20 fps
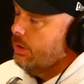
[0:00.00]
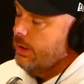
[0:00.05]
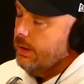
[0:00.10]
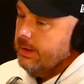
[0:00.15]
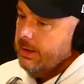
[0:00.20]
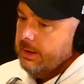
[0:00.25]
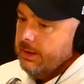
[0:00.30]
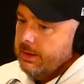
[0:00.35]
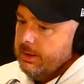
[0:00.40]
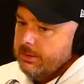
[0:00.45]

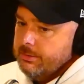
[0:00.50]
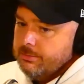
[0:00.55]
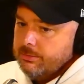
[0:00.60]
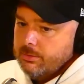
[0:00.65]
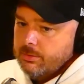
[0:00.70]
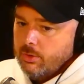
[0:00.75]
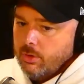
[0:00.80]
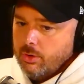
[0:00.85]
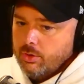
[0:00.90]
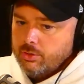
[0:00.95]

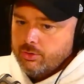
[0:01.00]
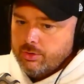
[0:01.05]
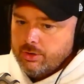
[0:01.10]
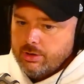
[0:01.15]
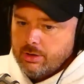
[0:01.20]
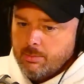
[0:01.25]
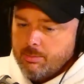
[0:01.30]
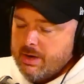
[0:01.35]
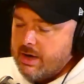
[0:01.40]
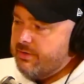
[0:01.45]

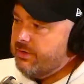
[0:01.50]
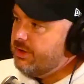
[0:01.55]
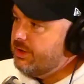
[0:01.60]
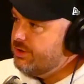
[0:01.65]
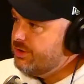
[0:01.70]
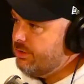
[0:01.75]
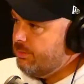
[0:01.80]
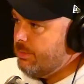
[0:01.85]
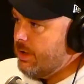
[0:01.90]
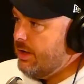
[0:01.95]
American
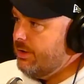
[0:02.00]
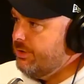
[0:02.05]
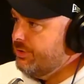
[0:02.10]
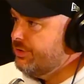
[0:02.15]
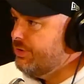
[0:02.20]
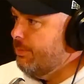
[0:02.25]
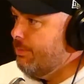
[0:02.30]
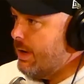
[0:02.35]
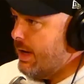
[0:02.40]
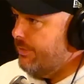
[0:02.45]

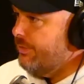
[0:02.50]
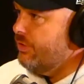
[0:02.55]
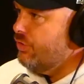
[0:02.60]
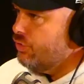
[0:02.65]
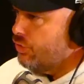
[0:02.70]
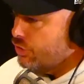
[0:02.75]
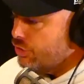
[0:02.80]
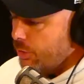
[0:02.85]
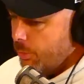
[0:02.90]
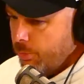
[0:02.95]
submariners to man these
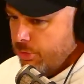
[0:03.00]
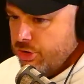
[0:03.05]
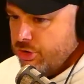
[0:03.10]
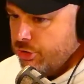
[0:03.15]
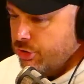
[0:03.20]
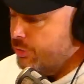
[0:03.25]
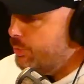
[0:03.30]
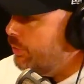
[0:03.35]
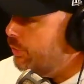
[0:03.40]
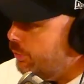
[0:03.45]
new submarines
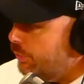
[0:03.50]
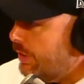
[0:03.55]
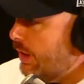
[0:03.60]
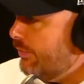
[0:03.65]
because we don't